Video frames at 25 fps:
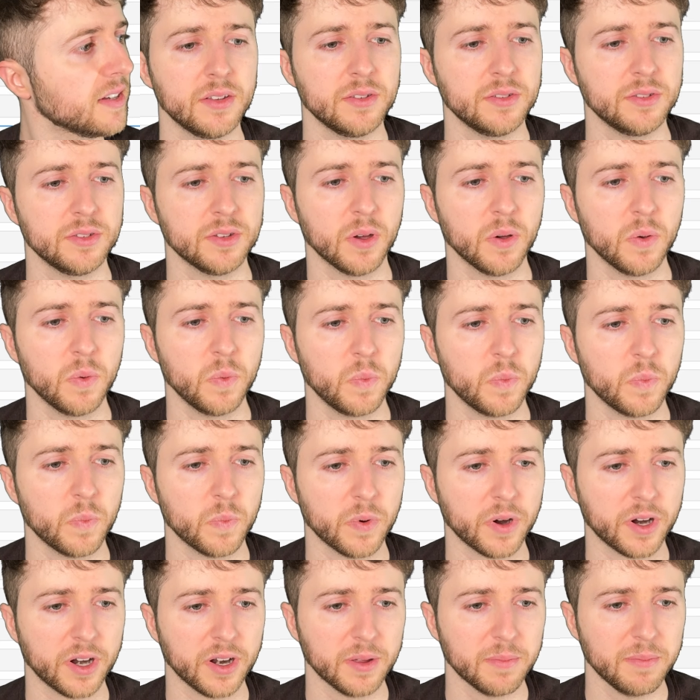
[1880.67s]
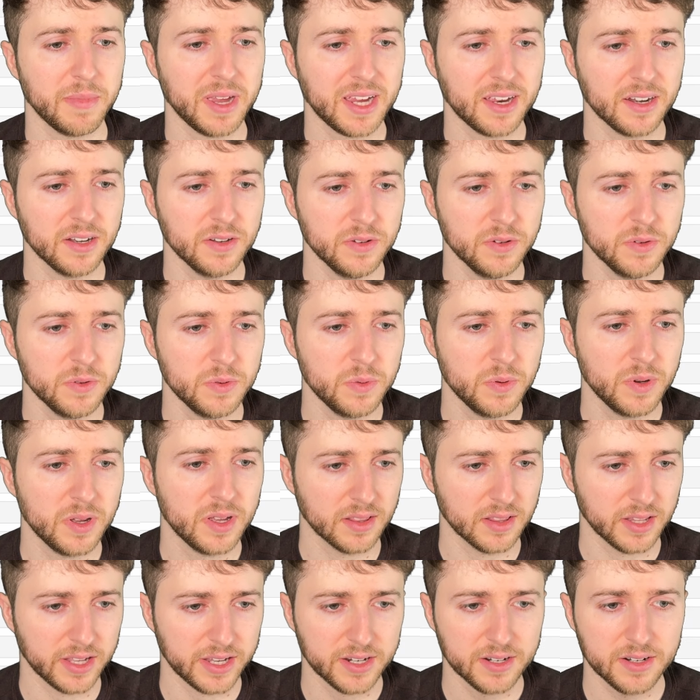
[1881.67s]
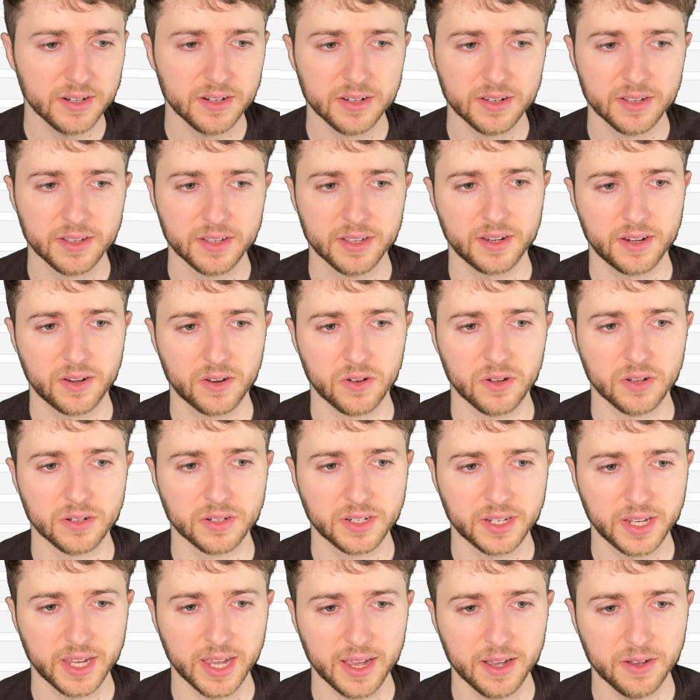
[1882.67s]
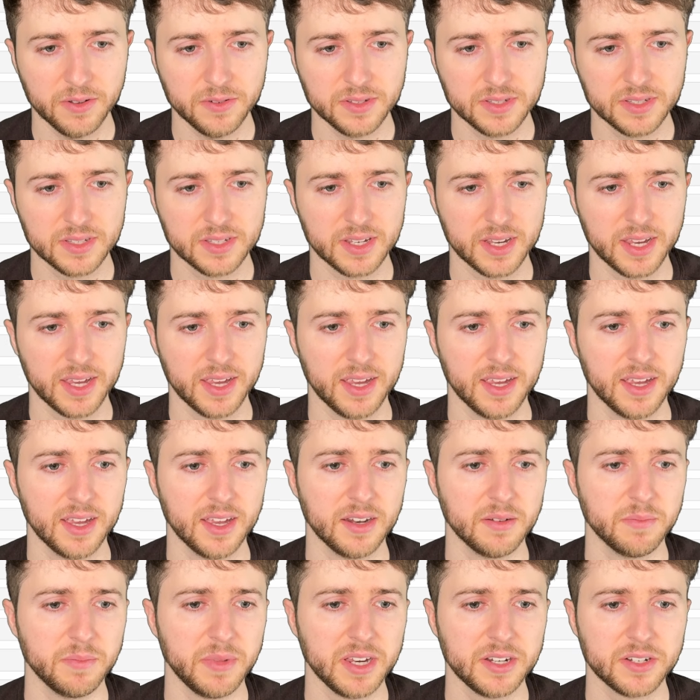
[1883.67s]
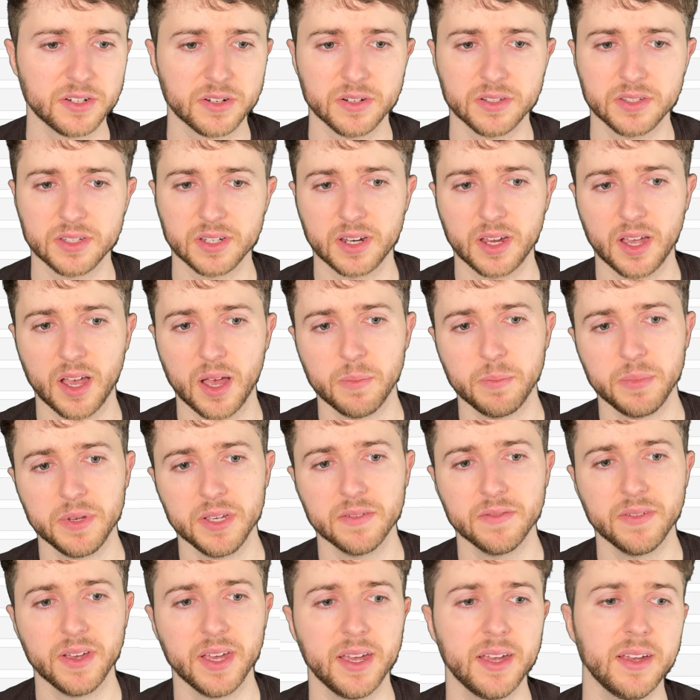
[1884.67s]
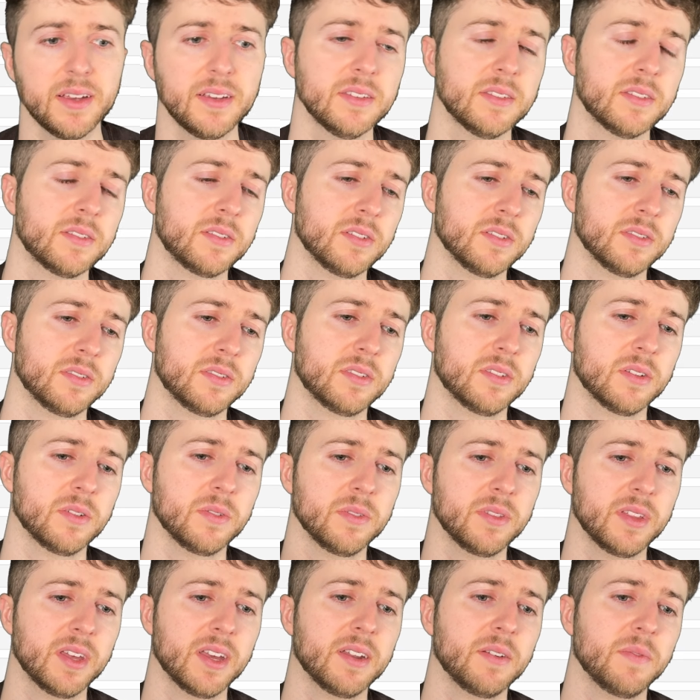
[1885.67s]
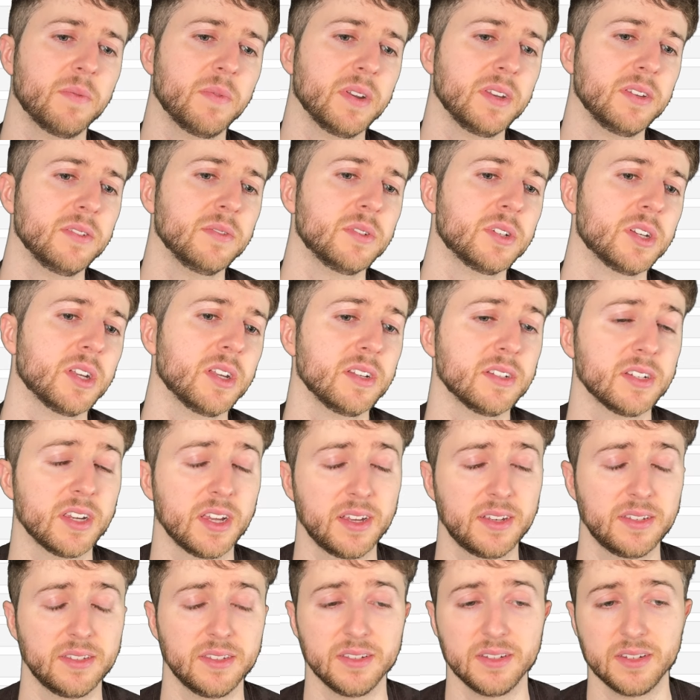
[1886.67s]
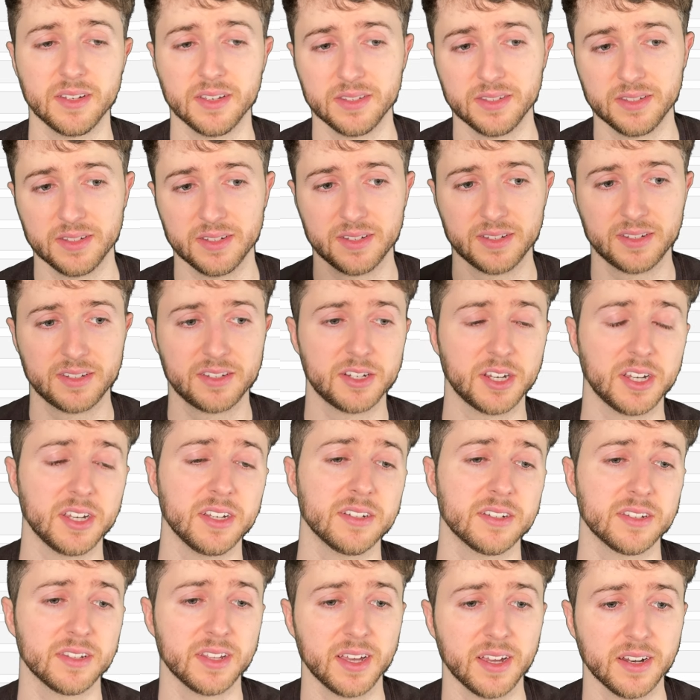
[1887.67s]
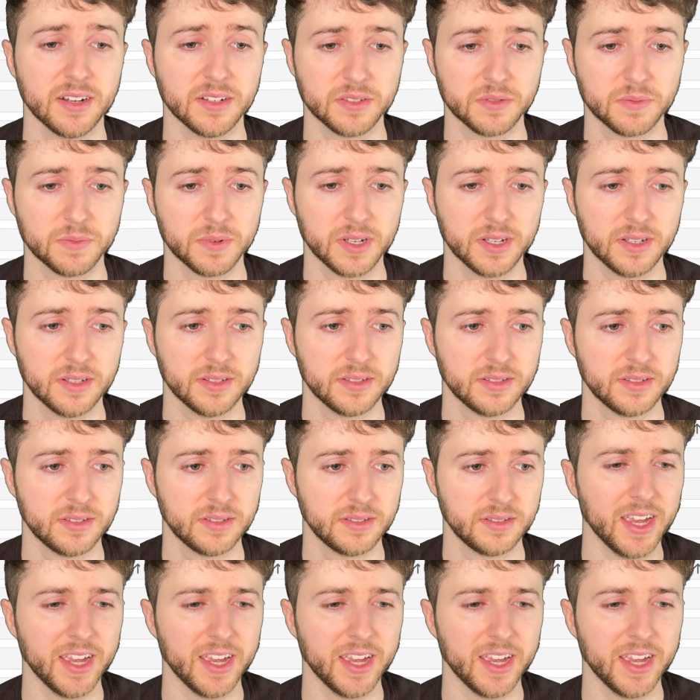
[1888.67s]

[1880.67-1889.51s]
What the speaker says: So we're going to make a new layer called counts and make sure it's a copy of x, just so that when you change x, it doesn't change that as well.